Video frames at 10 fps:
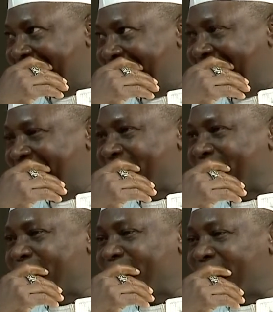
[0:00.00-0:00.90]
that does
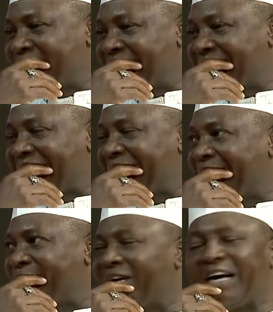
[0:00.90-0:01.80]
not suggest that I
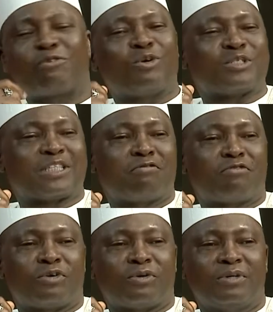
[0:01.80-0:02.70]
don't have concern
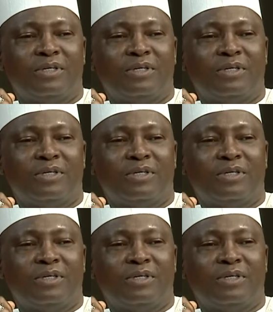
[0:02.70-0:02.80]
for